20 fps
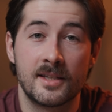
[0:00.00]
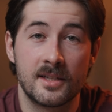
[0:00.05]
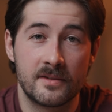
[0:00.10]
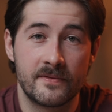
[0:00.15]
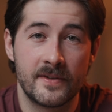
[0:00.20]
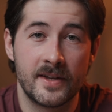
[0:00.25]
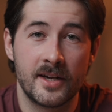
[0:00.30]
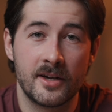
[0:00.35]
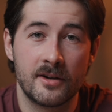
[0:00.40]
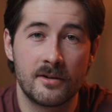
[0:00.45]
this
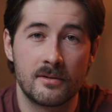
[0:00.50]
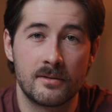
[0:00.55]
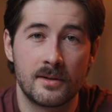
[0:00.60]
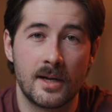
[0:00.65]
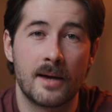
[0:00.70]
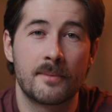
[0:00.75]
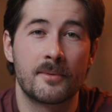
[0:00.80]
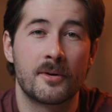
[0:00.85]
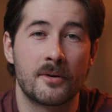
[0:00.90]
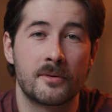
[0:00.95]
video,
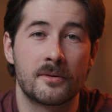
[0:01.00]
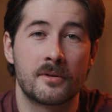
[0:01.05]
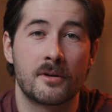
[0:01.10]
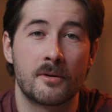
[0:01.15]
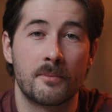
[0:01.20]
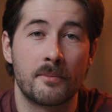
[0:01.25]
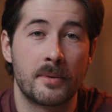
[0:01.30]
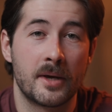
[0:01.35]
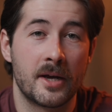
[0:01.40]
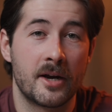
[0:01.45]
I'm going to
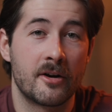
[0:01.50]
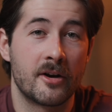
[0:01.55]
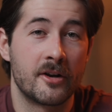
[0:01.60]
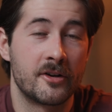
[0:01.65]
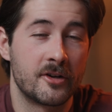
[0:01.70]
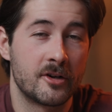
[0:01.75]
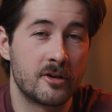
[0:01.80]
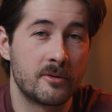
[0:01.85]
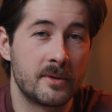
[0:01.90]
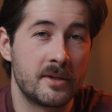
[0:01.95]
compare
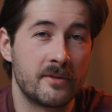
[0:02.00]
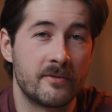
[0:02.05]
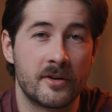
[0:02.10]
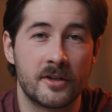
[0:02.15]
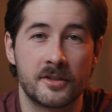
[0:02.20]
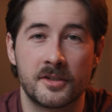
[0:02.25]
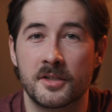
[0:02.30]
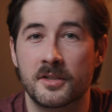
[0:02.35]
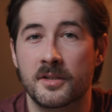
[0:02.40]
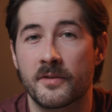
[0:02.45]
Adobe
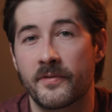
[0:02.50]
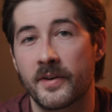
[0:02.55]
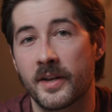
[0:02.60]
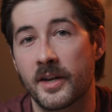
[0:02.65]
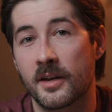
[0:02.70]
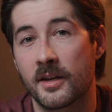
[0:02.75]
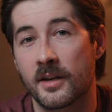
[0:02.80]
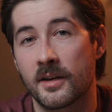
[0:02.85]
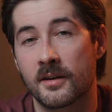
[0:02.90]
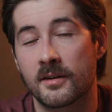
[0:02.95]
versus
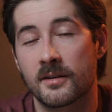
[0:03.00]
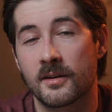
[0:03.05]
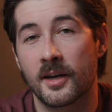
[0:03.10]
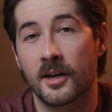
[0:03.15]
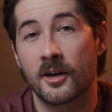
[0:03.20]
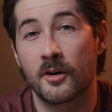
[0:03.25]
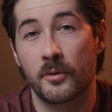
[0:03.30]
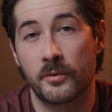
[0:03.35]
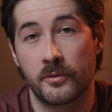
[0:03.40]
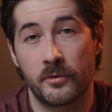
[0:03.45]
Affinity
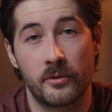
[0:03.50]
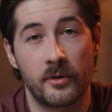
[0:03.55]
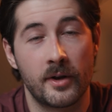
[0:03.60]
and go through